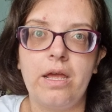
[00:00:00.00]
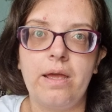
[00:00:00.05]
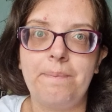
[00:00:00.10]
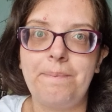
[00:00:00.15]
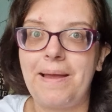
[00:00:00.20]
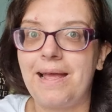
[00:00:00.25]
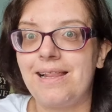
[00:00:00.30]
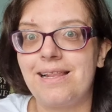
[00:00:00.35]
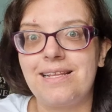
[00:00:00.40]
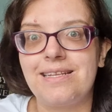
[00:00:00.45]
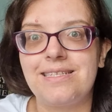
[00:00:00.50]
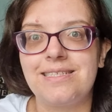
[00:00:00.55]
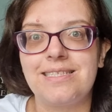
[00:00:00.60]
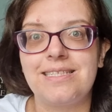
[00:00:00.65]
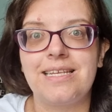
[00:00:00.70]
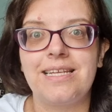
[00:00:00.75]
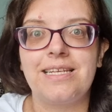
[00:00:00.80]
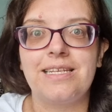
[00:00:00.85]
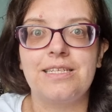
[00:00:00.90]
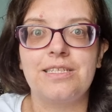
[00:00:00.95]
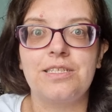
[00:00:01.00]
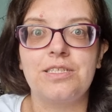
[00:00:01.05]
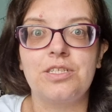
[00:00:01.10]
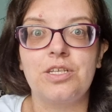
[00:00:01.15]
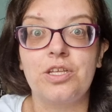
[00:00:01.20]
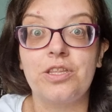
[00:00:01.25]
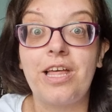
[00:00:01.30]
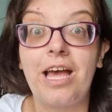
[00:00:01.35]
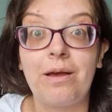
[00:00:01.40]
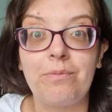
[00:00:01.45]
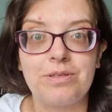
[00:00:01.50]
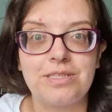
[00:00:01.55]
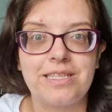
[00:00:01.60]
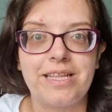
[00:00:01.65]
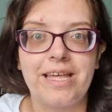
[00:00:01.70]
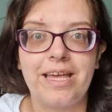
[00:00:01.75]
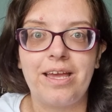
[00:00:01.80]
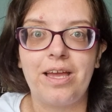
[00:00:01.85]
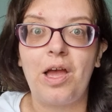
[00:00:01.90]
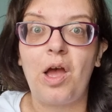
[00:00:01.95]
balancing. So that was
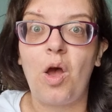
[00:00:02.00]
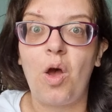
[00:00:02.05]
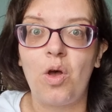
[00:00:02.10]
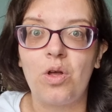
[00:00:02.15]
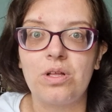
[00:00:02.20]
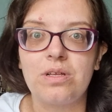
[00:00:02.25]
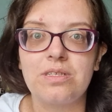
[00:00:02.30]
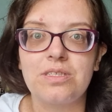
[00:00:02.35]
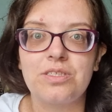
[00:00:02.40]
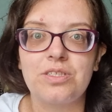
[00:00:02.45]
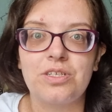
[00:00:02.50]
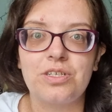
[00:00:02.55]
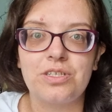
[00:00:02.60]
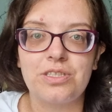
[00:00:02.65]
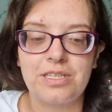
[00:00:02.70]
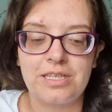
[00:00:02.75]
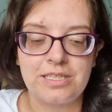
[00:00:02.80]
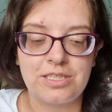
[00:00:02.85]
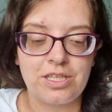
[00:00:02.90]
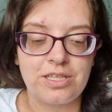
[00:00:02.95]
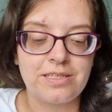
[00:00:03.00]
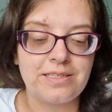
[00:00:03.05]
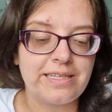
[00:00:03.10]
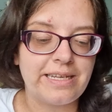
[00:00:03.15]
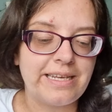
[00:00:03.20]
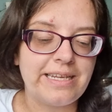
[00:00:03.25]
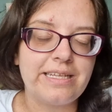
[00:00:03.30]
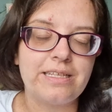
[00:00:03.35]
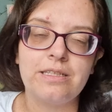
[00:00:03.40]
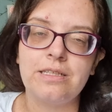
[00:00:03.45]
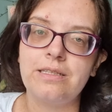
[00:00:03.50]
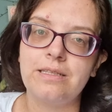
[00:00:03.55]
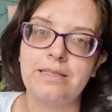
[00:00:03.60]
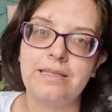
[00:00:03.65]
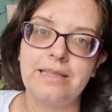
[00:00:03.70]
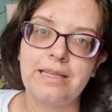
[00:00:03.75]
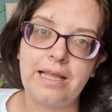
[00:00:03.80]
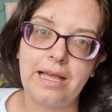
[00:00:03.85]
there also. So there's a little.